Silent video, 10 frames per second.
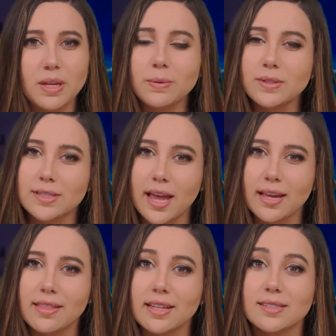people
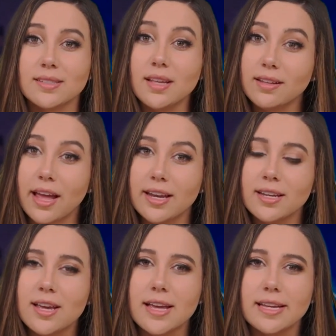say that sunlight
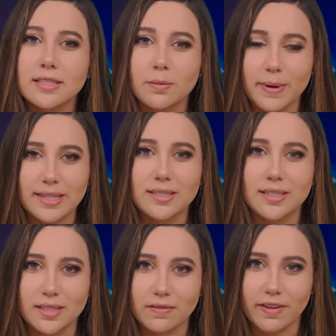is the best
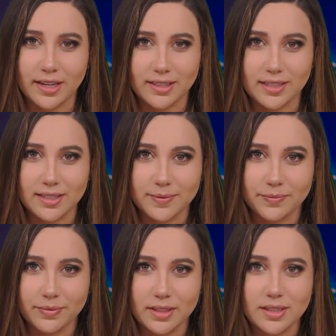disinfectant.
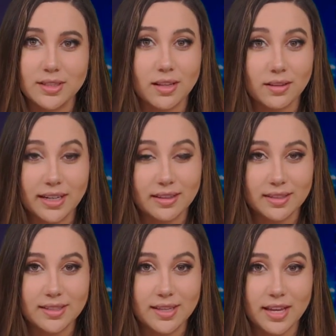Sunlight in
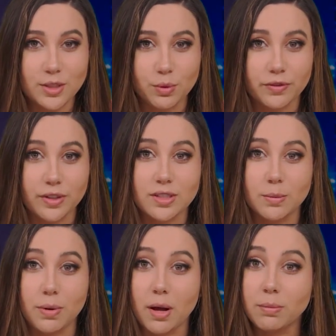this case refers to
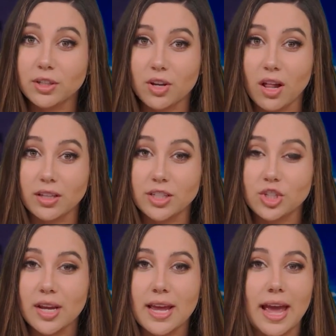public
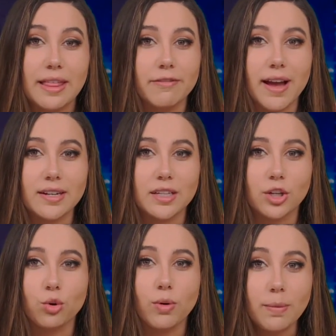knowledge and the fact that
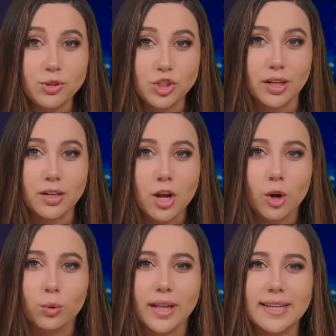corruption
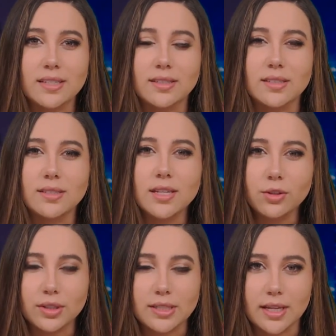relies on
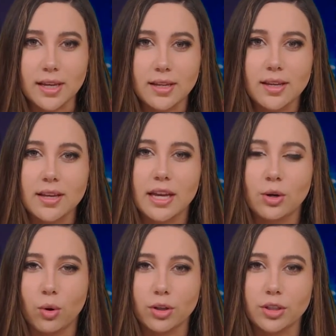secrecy
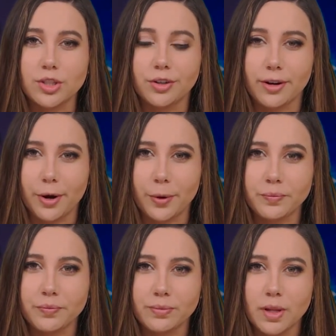in order to grow.
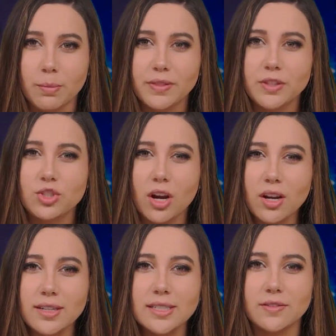But the
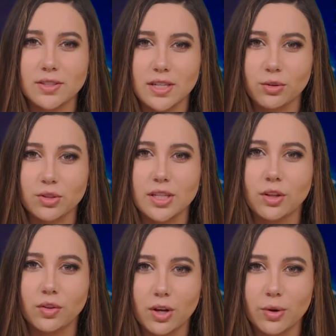darkness of secrecy
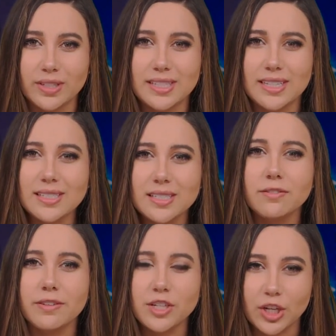alone is
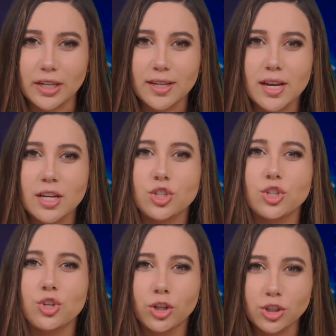insufficient to
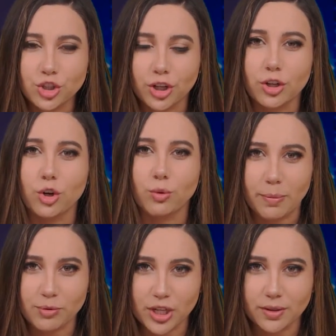nurture
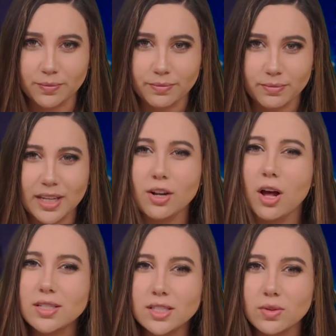corruption. It
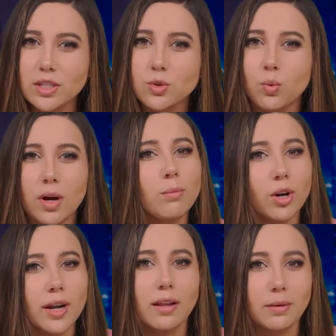also needs one
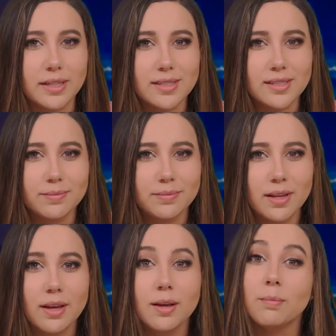more element:
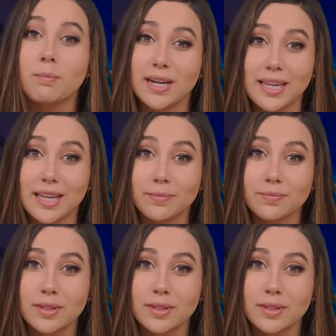money.